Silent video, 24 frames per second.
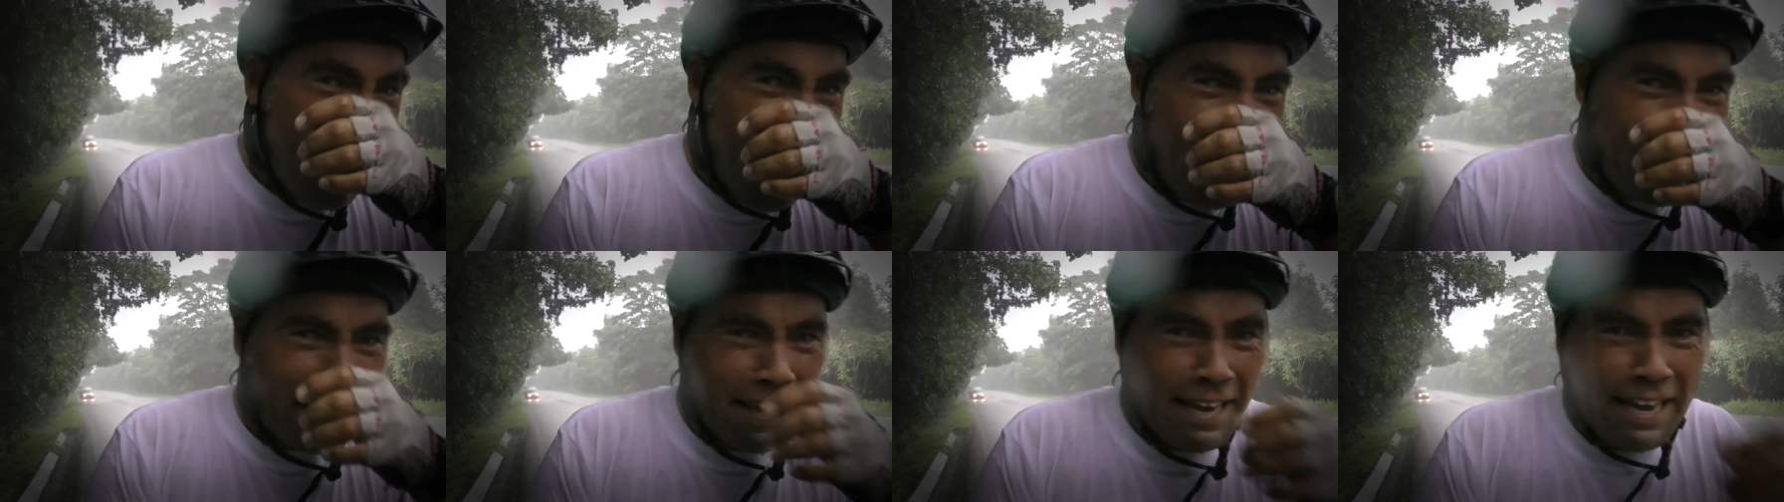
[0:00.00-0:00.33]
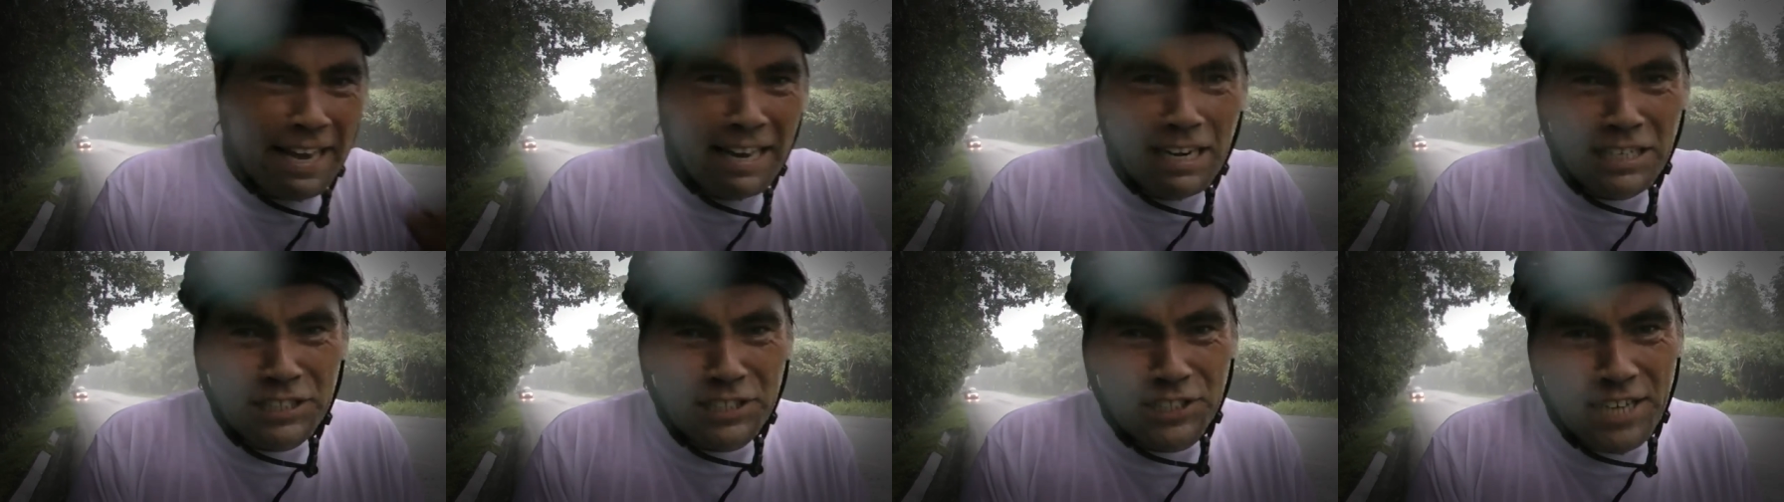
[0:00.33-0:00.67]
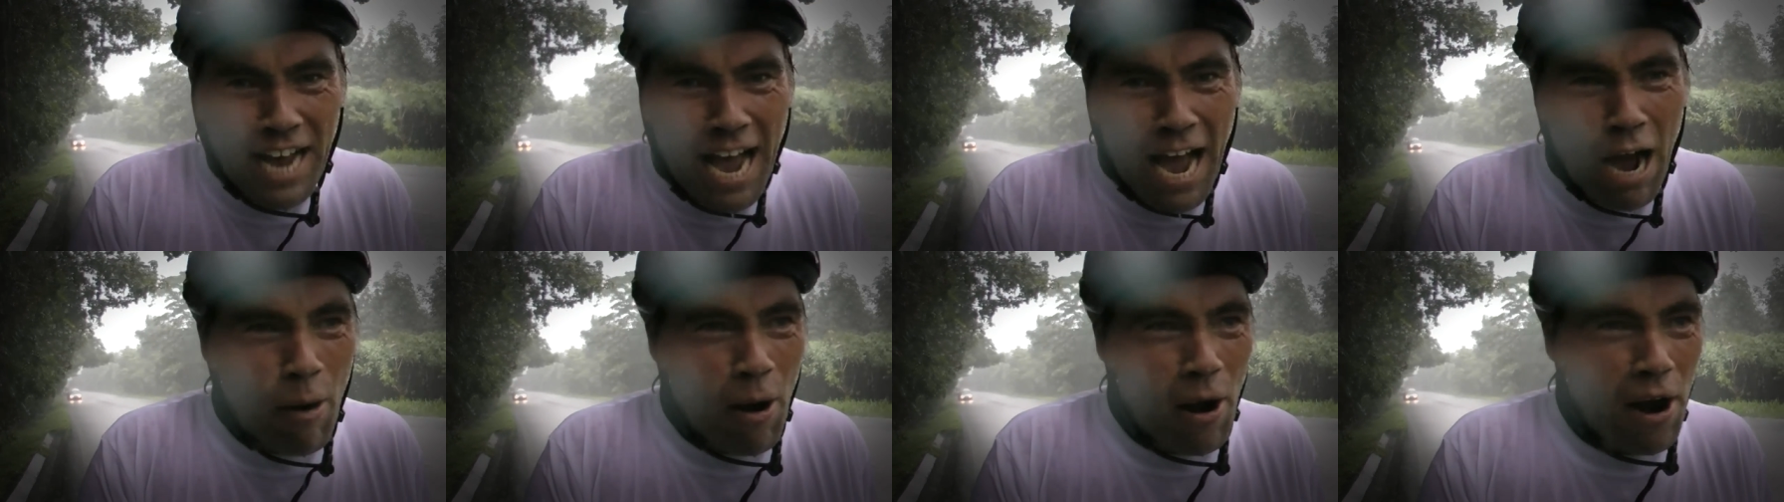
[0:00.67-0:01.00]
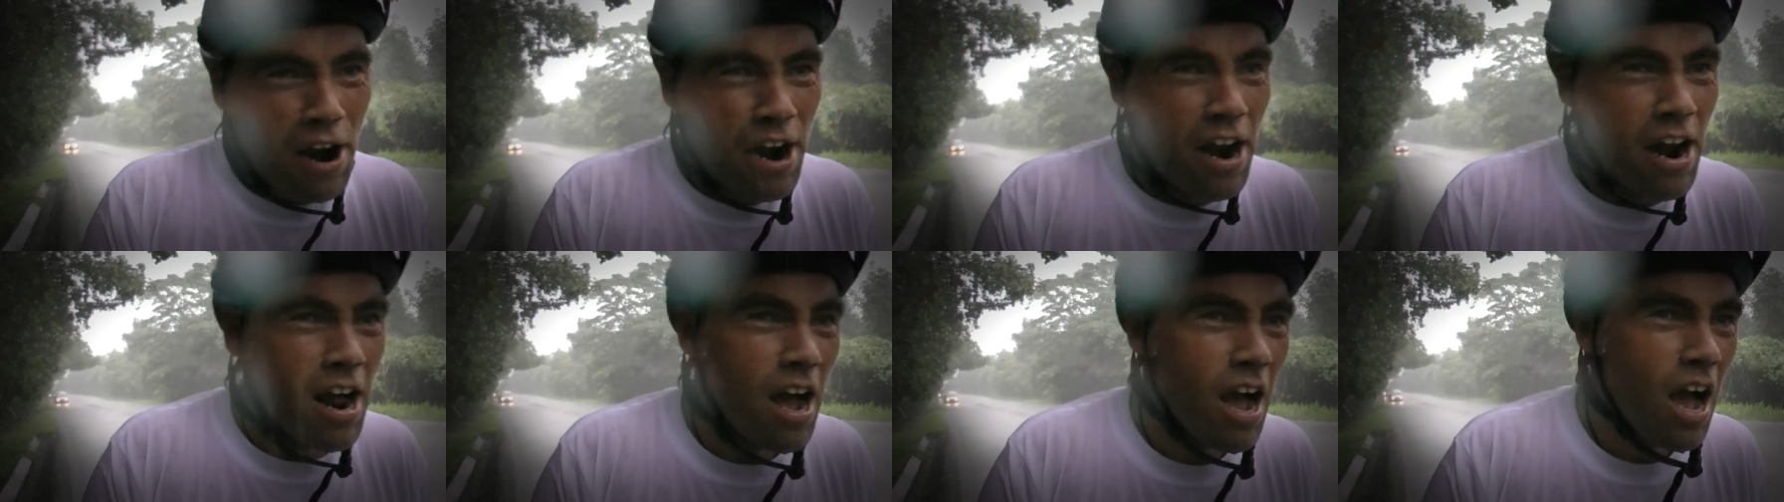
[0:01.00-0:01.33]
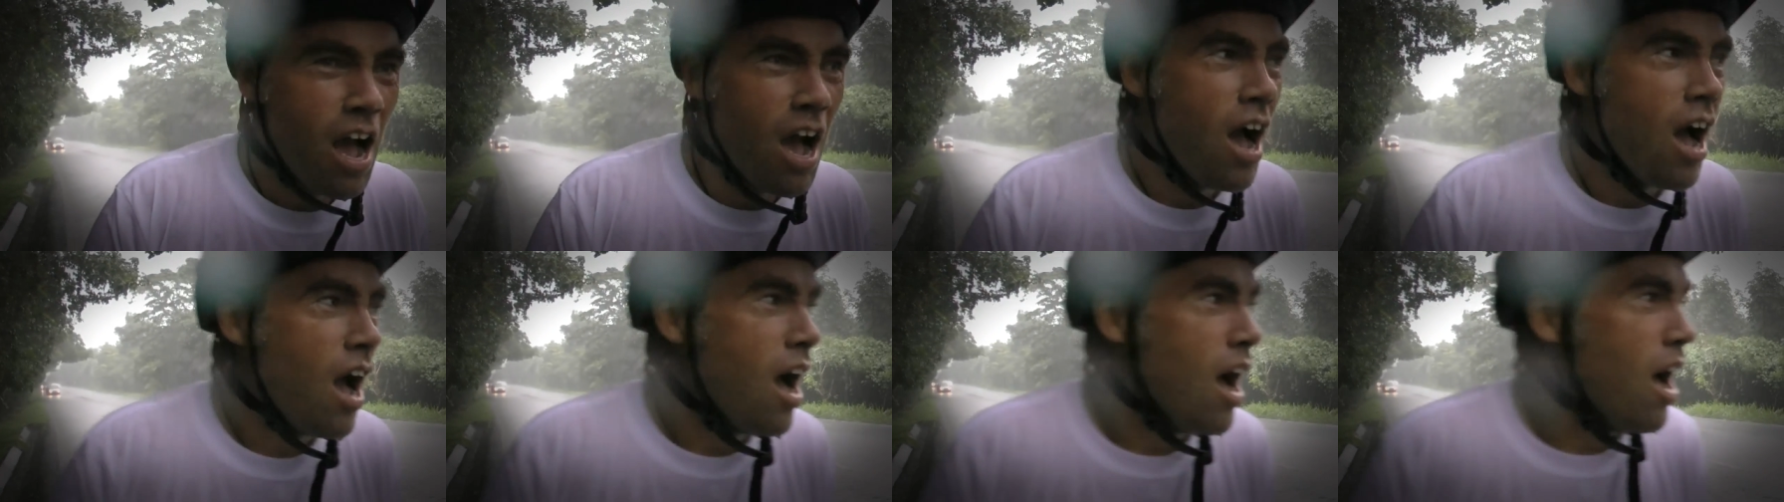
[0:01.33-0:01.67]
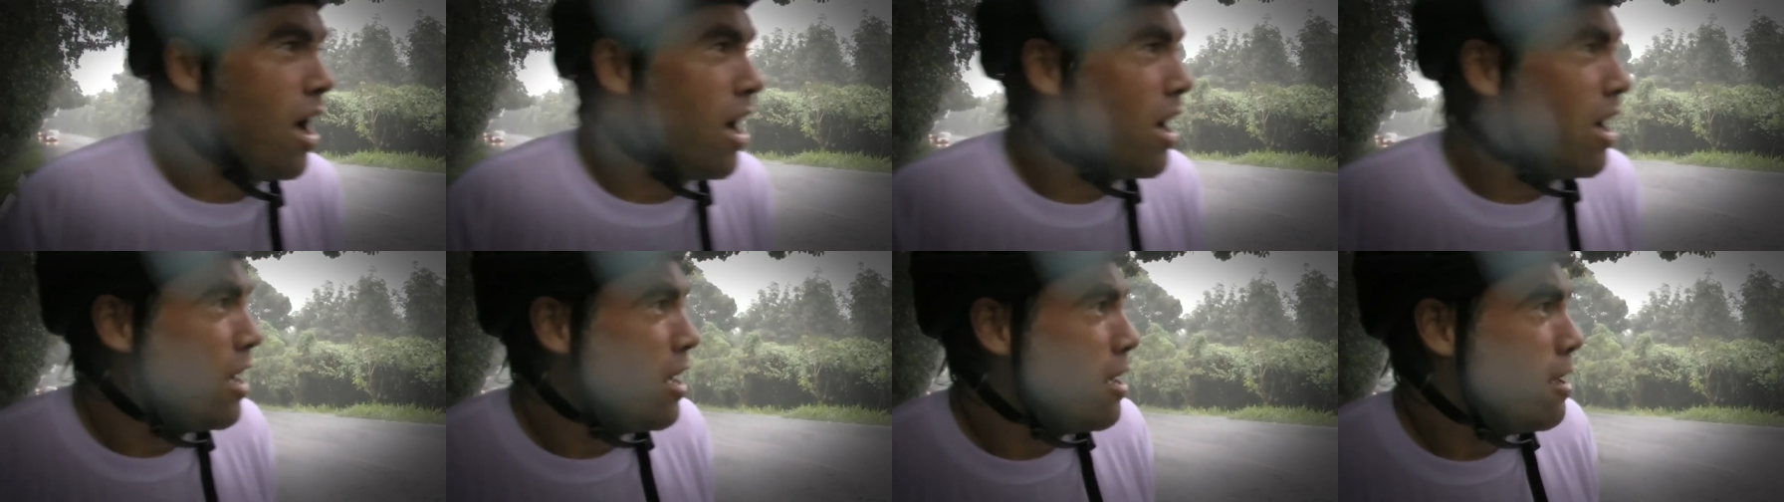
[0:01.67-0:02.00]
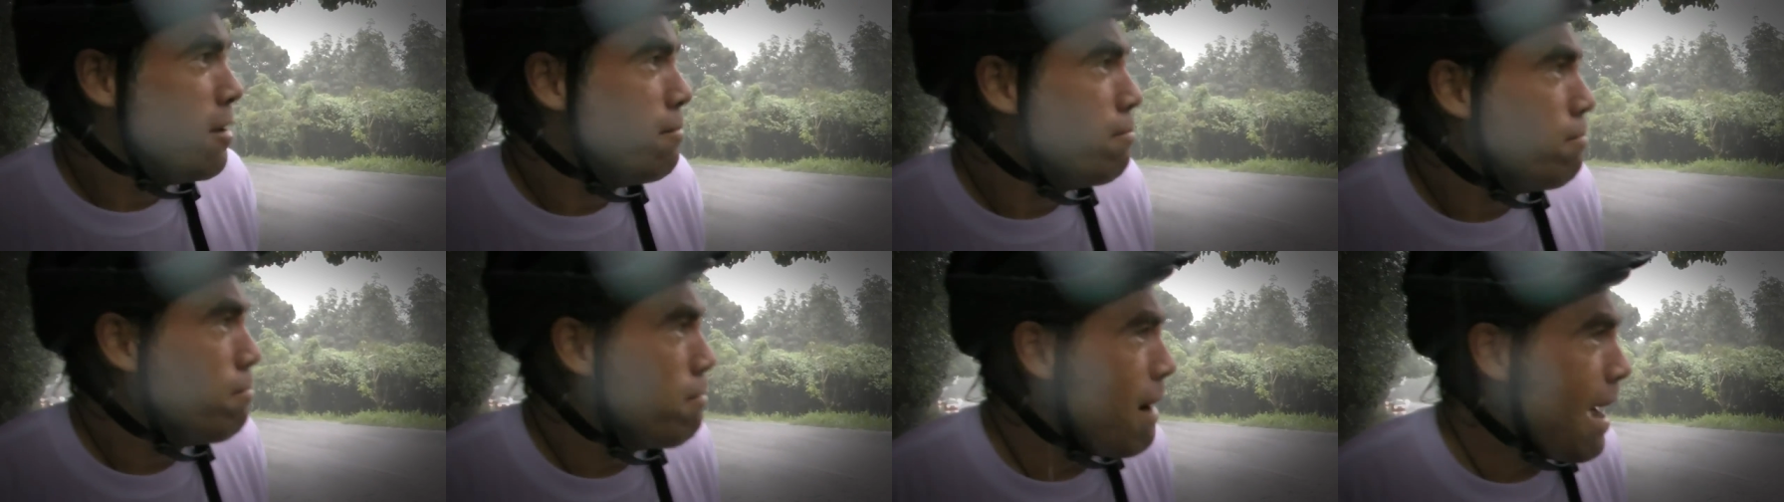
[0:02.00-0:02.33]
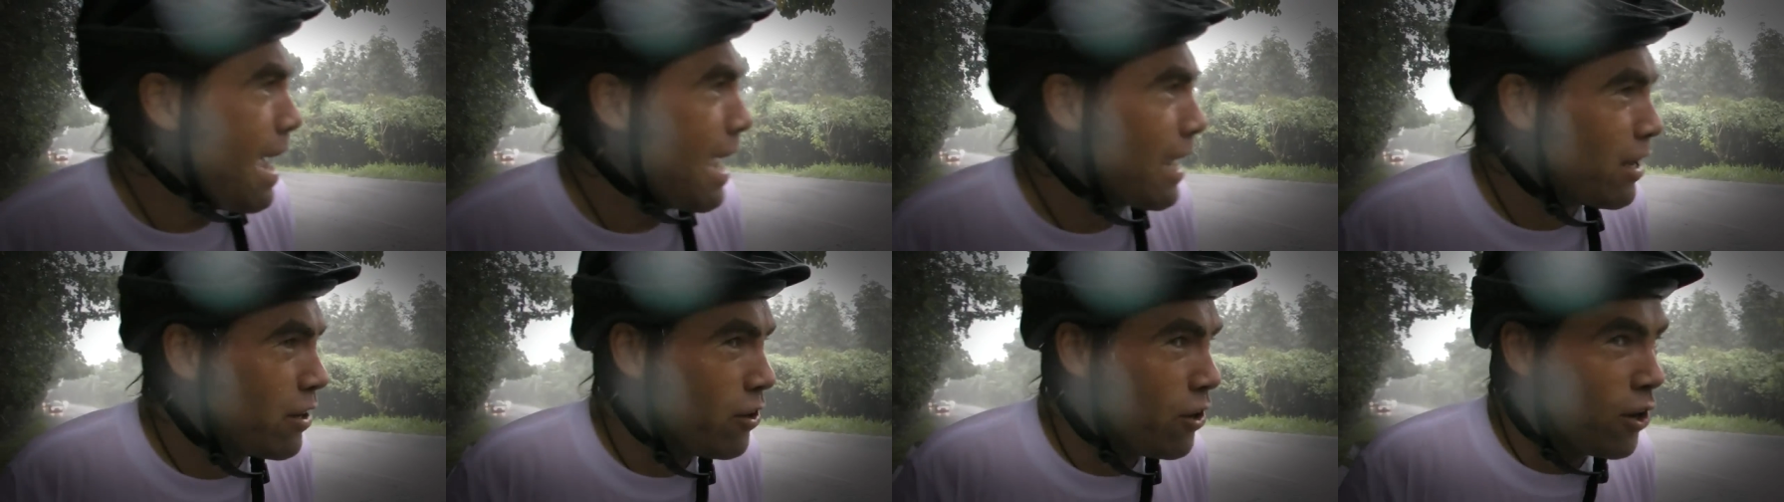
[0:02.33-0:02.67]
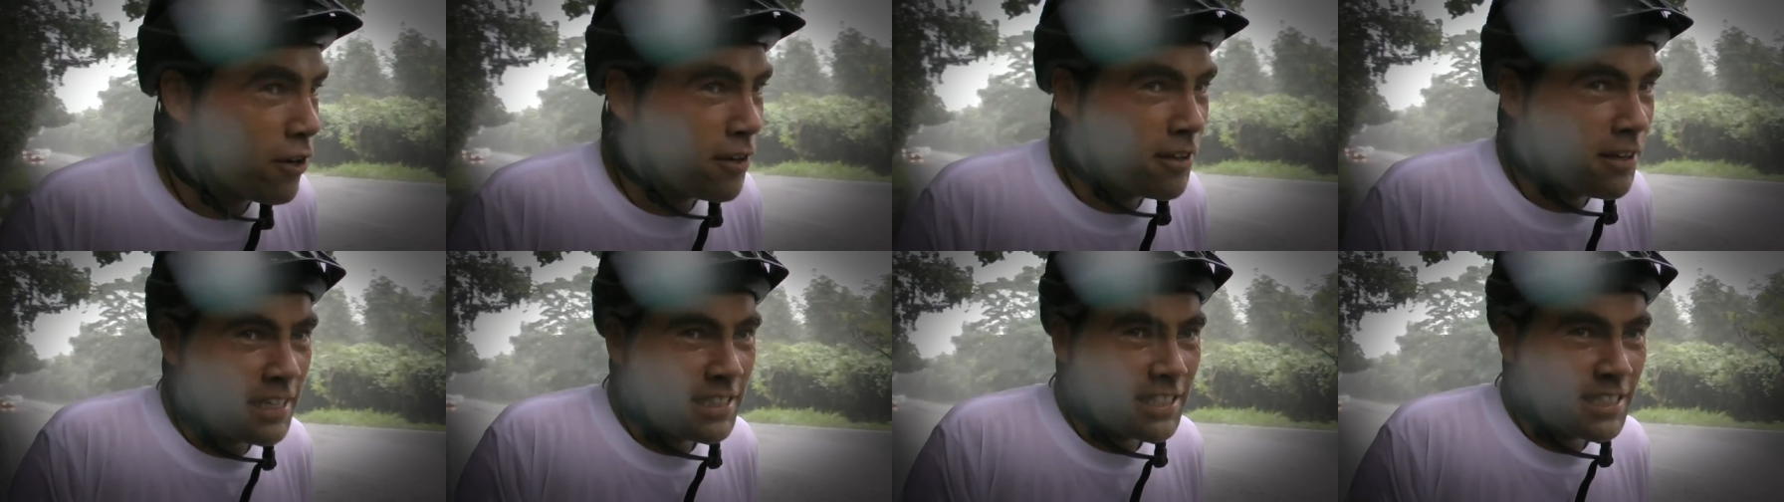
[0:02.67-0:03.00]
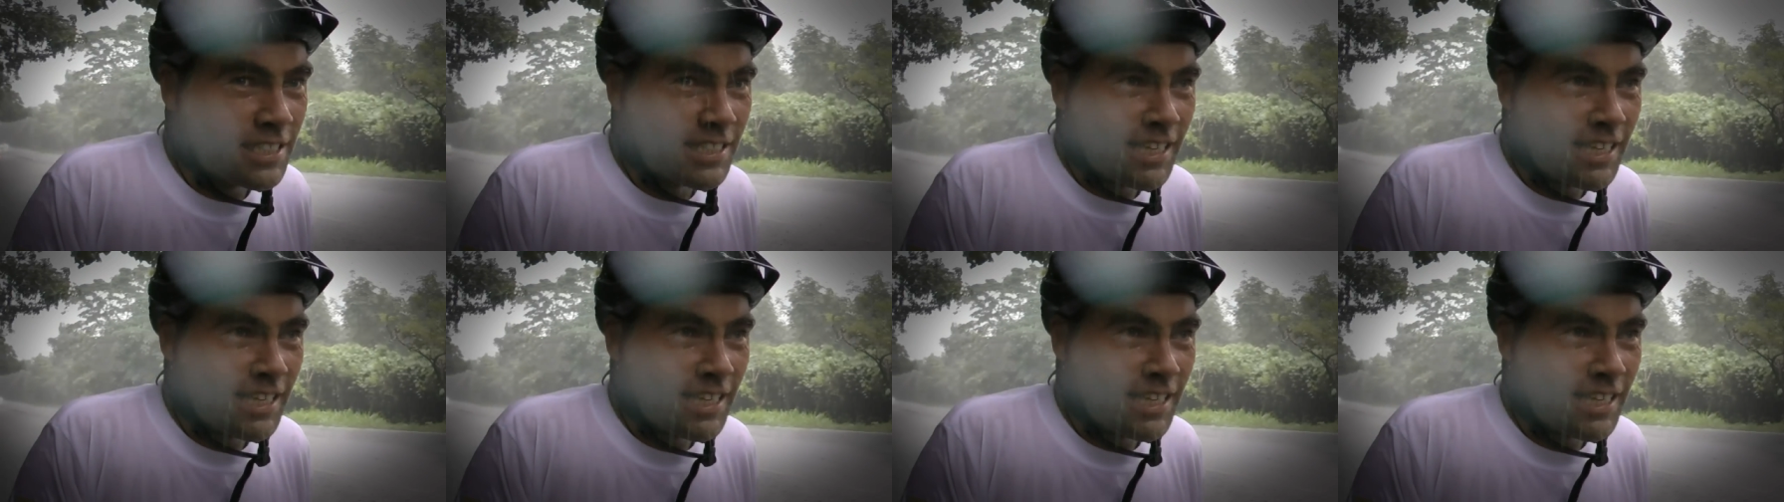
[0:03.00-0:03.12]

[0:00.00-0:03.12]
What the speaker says: biking in a shower. My goodness,